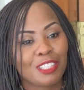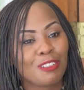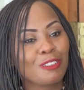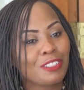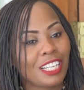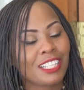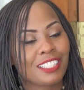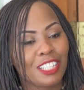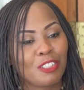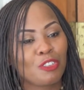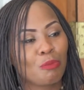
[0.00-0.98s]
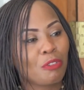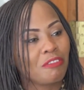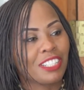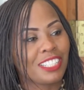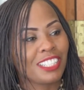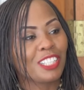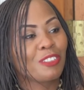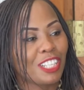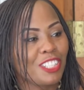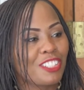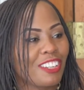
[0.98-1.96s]
I still looked, I said, you know, poverty, you
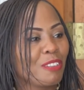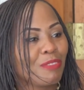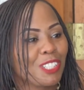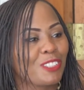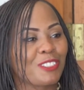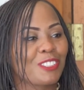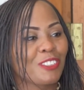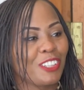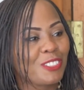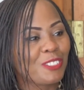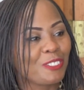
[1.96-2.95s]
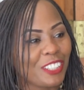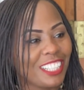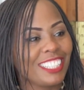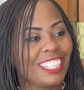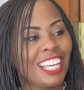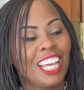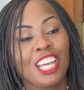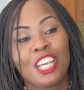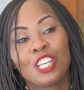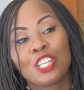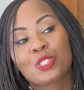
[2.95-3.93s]
can try, but you're not going to win.
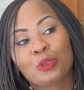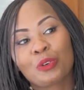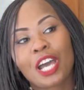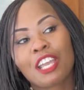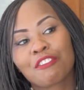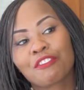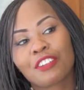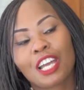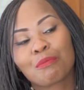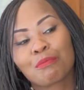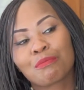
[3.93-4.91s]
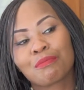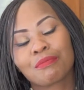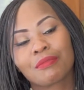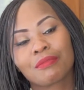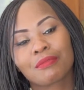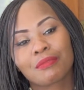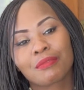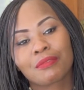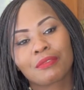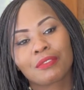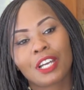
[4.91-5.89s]
So I
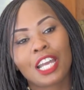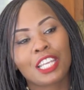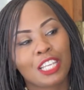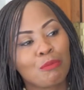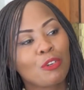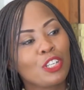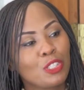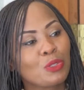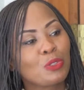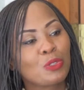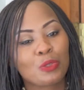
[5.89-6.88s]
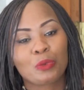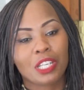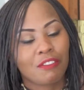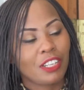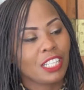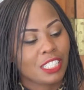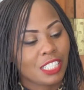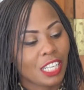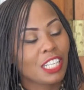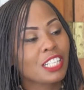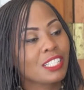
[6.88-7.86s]
am going to do whatever it
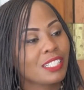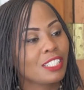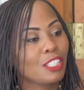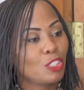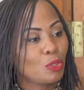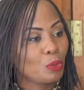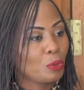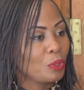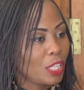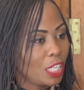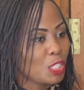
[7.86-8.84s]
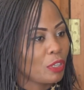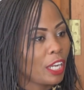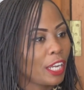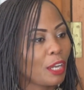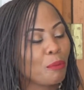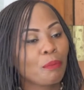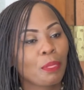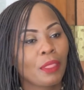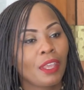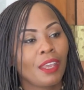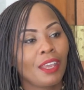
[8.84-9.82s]
takes to get where I am.
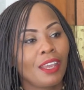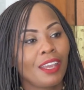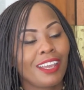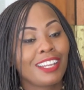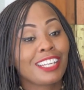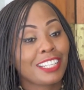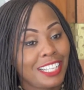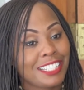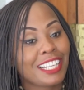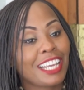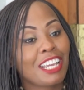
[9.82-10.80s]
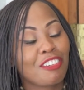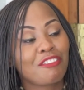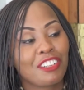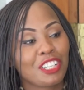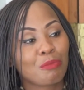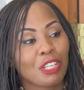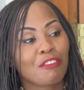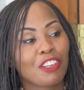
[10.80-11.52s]
And yes, I have a very